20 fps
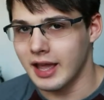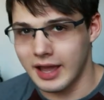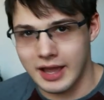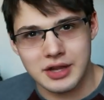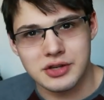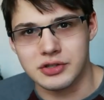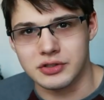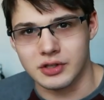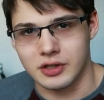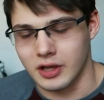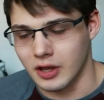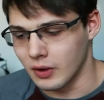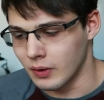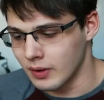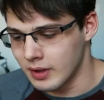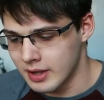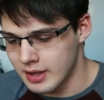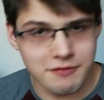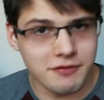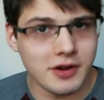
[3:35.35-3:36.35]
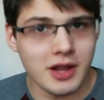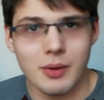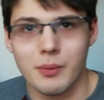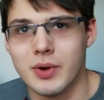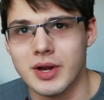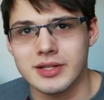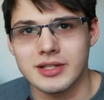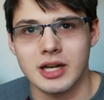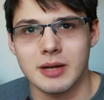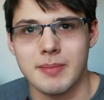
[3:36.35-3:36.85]
Ages ago. I forget
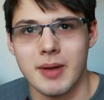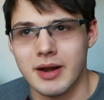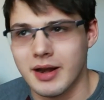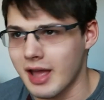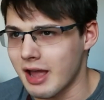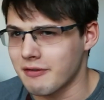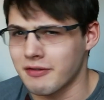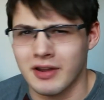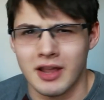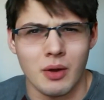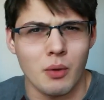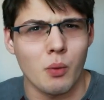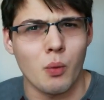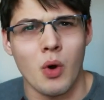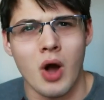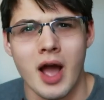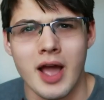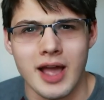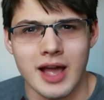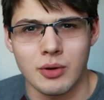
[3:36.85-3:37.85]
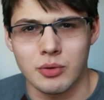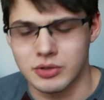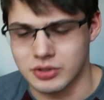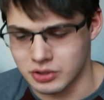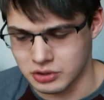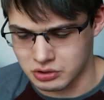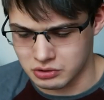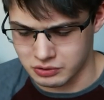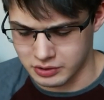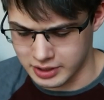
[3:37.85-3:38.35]
what he said about it. I forget why I was
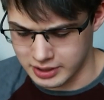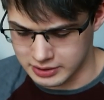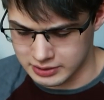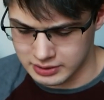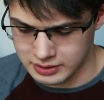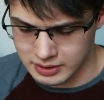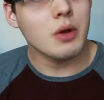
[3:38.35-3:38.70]
intrigued,